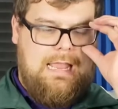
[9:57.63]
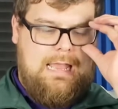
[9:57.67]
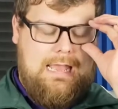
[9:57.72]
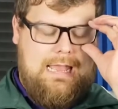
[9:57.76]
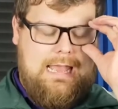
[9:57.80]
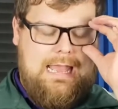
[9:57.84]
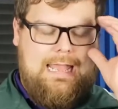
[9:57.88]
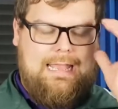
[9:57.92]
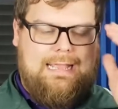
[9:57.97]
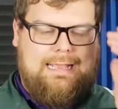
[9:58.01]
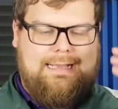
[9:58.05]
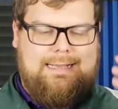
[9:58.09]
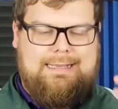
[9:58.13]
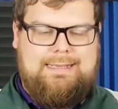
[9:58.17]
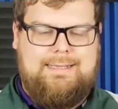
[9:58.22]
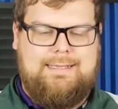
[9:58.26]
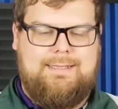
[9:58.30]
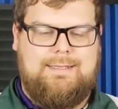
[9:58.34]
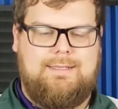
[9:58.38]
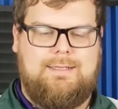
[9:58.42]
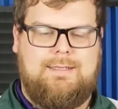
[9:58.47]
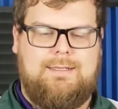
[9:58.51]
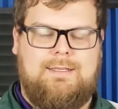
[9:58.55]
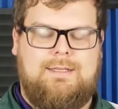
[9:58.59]

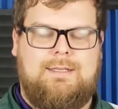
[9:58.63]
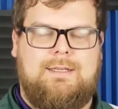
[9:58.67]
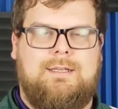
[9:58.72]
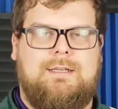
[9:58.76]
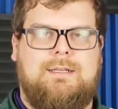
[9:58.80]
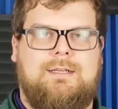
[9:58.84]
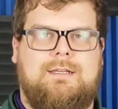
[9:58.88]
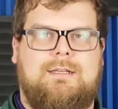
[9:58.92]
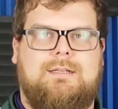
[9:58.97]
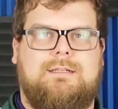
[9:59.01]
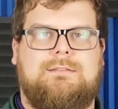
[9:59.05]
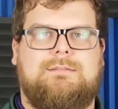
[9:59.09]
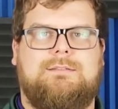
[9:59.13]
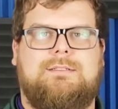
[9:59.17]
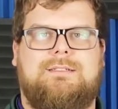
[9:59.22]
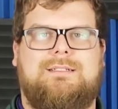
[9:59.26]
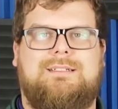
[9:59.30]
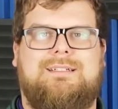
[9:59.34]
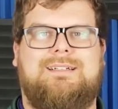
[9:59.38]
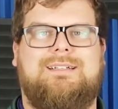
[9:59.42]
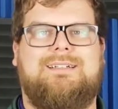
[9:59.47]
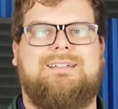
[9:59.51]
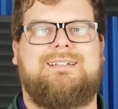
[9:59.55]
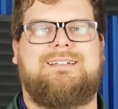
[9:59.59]
And
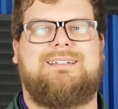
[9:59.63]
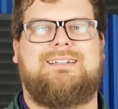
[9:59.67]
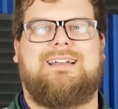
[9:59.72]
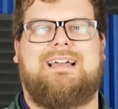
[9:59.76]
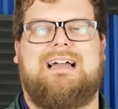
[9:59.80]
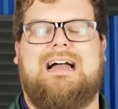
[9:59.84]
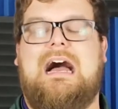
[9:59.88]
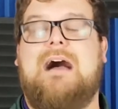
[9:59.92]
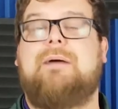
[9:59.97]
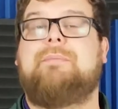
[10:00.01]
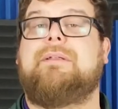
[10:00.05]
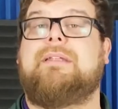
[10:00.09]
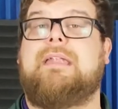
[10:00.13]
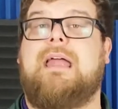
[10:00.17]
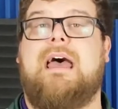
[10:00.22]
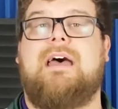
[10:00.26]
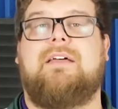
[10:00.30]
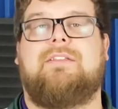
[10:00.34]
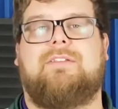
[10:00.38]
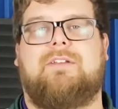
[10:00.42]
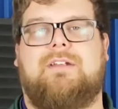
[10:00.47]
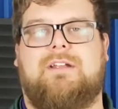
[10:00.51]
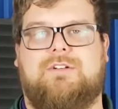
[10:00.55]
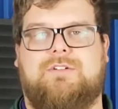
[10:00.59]
I'm an
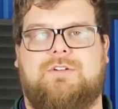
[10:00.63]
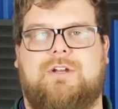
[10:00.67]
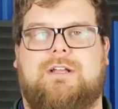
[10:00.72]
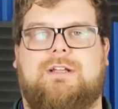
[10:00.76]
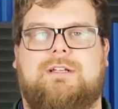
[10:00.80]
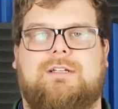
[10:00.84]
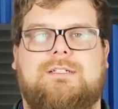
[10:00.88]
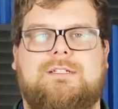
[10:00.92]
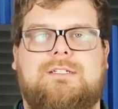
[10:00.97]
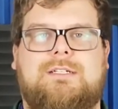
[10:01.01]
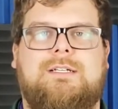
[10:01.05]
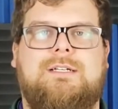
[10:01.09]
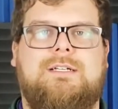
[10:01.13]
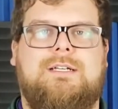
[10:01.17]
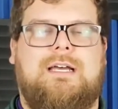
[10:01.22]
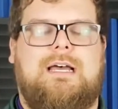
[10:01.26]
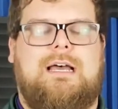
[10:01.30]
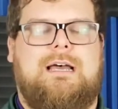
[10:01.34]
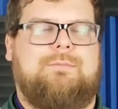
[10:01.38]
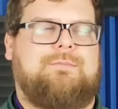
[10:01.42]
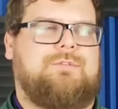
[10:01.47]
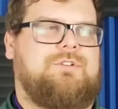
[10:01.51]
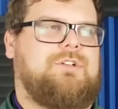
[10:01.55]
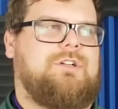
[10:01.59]
athletic trainer.
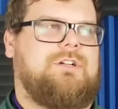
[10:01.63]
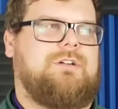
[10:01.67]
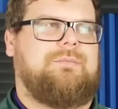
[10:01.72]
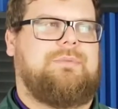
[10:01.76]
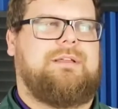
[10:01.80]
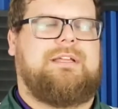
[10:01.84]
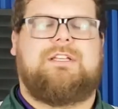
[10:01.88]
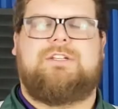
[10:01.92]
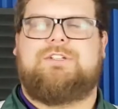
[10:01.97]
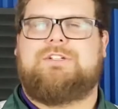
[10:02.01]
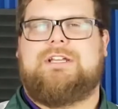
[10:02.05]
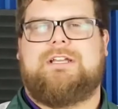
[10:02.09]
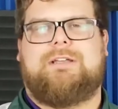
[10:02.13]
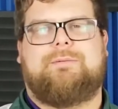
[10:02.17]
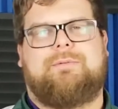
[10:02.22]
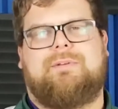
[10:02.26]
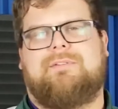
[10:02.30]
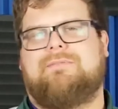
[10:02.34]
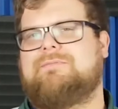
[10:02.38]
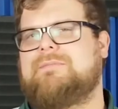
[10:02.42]
I'm sure me and Jacob have